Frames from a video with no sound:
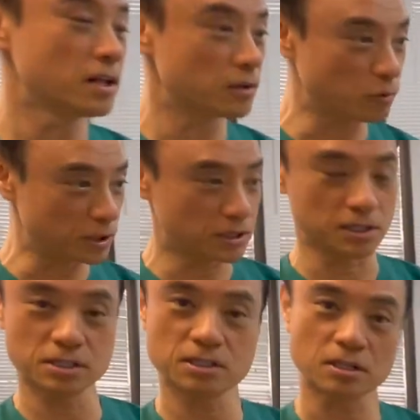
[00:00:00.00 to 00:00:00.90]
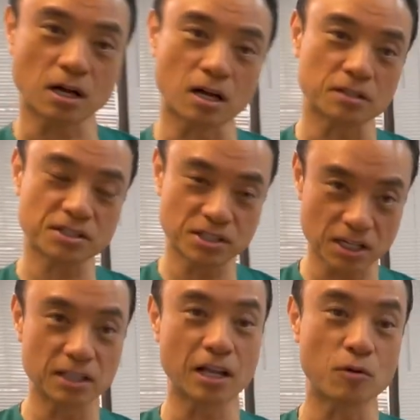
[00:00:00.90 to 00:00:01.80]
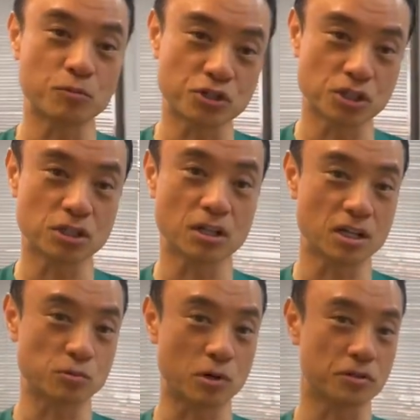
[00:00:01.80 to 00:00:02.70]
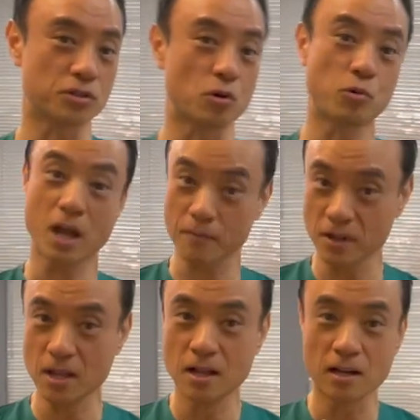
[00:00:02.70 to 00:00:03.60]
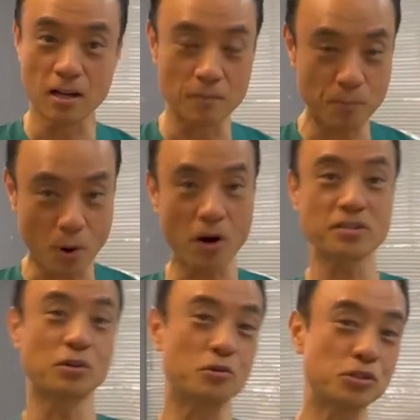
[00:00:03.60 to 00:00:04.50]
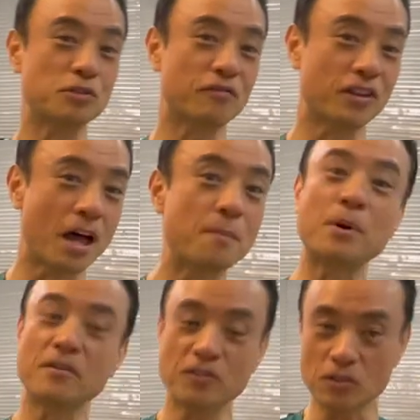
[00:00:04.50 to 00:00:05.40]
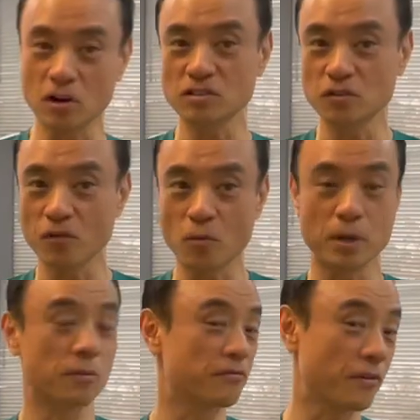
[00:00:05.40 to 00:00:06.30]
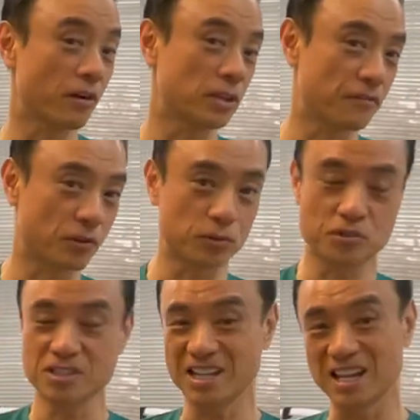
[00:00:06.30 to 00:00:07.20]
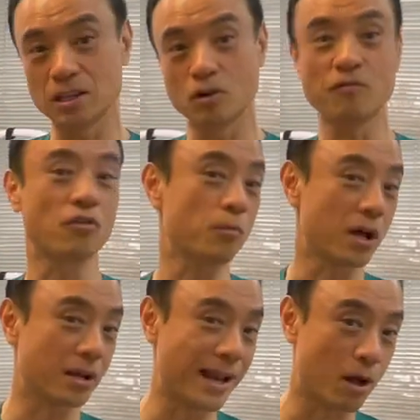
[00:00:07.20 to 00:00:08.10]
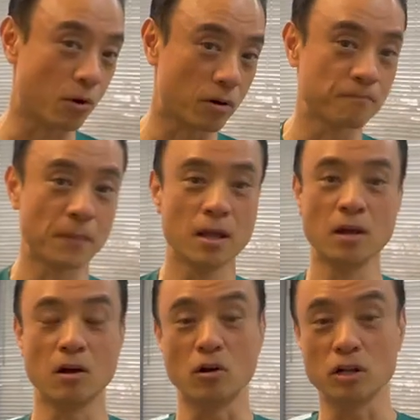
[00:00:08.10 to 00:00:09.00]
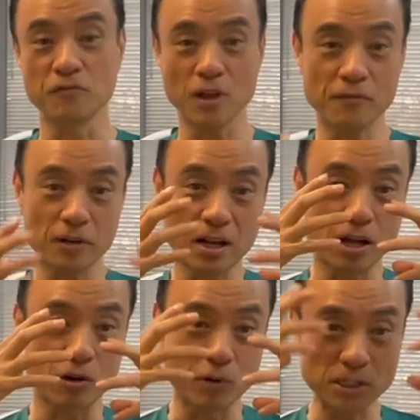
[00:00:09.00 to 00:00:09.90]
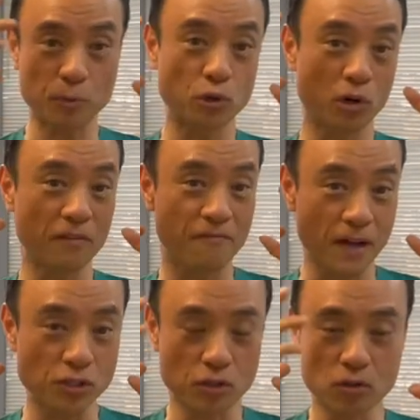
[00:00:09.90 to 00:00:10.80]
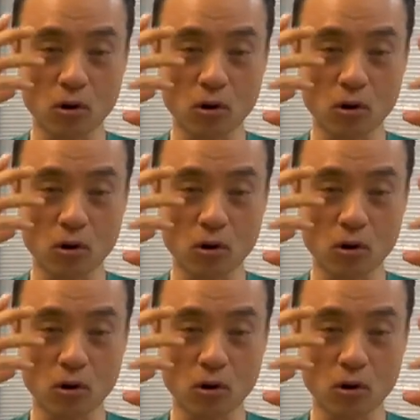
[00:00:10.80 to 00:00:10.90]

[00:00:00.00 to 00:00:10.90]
with this uh, sitting down machine as well. So we have a part solution for that, but if you're claustrophobic, it would be very difficult to stay in there for about an hour. Uh, if you have a respiratory infection